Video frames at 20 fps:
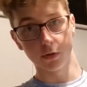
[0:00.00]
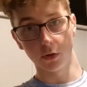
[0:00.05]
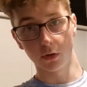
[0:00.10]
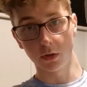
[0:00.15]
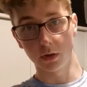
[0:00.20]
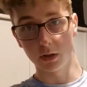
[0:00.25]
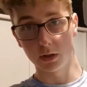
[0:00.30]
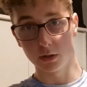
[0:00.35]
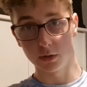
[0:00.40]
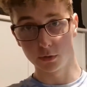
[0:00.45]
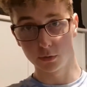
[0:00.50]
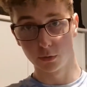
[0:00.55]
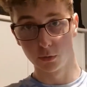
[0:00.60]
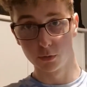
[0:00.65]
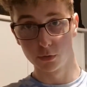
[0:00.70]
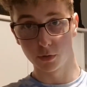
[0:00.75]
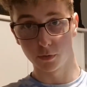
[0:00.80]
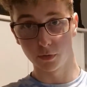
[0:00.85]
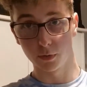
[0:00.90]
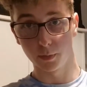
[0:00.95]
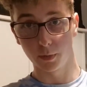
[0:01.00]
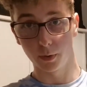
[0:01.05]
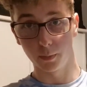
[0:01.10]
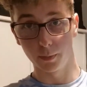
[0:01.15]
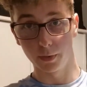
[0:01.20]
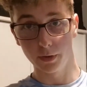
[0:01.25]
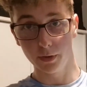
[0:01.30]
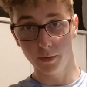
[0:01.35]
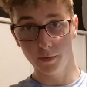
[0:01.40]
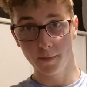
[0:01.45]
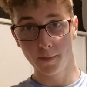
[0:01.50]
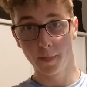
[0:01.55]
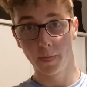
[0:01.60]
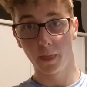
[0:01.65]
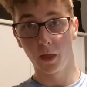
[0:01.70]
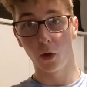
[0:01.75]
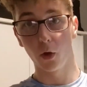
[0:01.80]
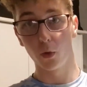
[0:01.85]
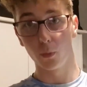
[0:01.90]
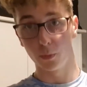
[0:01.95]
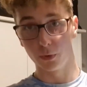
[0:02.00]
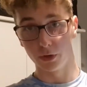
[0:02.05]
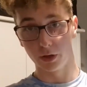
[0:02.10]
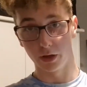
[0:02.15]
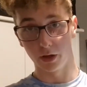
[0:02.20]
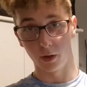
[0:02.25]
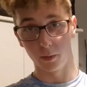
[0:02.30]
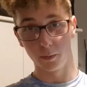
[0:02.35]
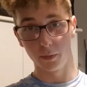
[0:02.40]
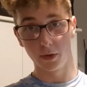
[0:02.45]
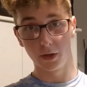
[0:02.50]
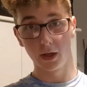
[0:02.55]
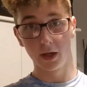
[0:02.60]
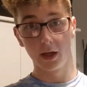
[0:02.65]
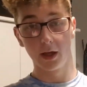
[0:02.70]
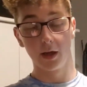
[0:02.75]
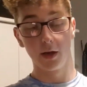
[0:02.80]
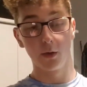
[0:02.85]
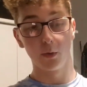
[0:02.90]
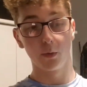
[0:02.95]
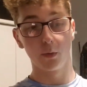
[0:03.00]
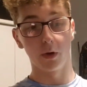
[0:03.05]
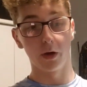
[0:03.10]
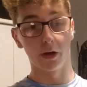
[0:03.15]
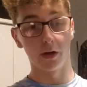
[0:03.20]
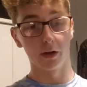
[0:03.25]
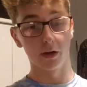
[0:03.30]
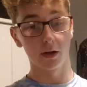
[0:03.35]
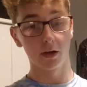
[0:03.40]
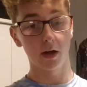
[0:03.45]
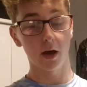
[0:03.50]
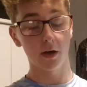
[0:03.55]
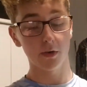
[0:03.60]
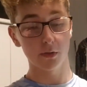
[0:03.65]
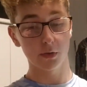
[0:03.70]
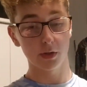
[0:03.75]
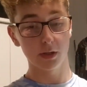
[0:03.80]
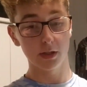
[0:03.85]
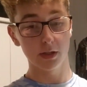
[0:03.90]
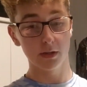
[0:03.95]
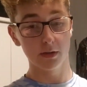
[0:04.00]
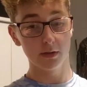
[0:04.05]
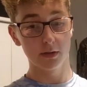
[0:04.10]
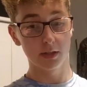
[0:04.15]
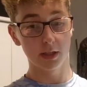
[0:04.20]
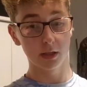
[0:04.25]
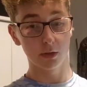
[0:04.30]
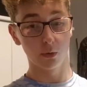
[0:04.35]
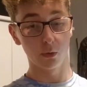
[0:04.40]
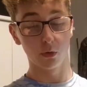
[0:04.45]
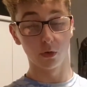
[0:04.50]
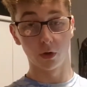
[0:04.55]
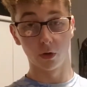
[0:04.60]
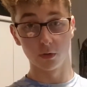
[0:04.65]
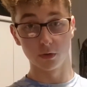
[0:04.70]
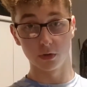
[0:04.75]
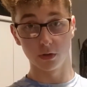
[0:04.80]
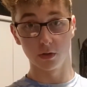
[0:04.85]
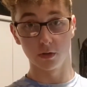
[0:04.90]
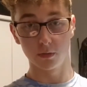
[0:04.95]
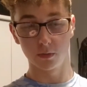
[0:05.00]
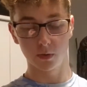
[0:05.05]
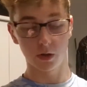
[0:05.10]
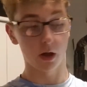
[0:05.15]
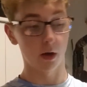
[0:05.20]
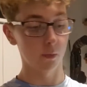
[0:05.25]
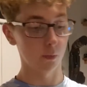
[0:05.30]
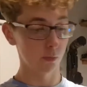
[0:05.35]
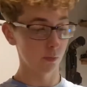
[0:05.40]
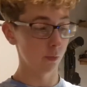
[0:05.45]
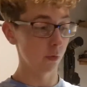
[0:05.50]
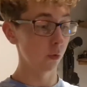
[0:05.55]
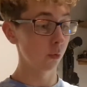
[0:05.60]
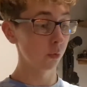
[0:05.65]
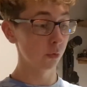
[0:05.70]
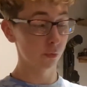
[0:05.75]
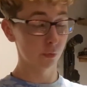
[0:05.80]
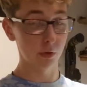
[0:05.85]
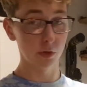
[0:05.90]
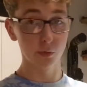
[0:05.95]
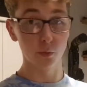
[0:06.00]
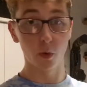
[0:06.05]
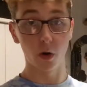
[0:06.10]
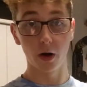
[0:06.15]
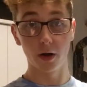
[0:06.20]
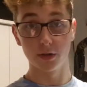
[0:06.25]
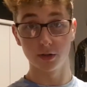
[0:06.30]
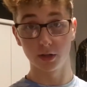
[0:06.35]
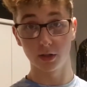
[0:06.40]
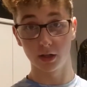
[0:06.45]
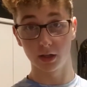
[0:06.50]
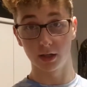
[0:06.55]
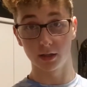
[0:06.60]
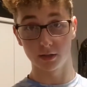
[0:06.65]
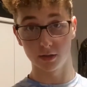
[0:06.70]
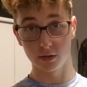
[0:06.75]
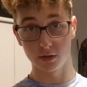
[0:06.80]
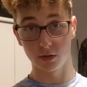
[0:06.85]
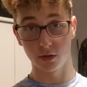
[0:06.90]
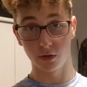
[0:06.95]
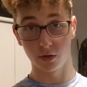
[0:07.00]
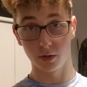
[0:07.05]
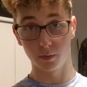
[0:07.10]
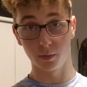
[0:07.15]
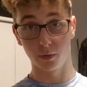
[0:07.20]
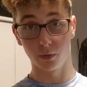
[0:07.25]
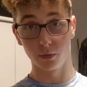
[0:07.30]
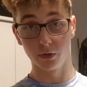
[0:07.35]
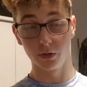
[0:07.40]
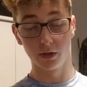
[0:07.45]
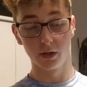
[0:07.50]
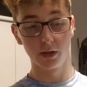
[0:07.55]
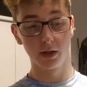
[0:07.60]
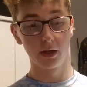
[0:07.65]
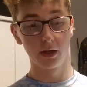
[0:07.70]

took the screws off the bottom here, opened it up, cut the signal that goes to, cut all three wires that connect to the circuit board,